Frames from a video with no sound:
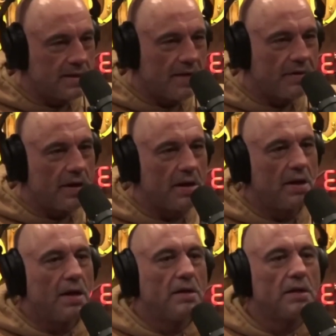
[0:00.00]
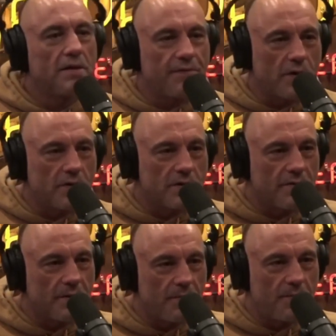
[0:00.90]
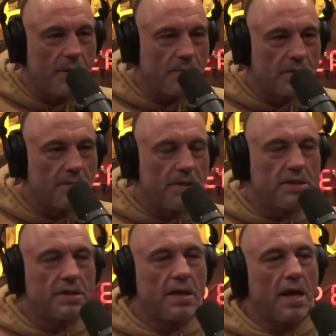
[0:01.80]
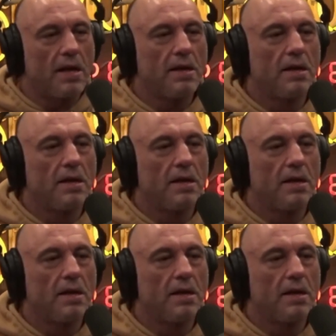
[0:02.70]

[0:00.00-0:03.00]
seventy, yeah, and look at photos of the people on the beach today.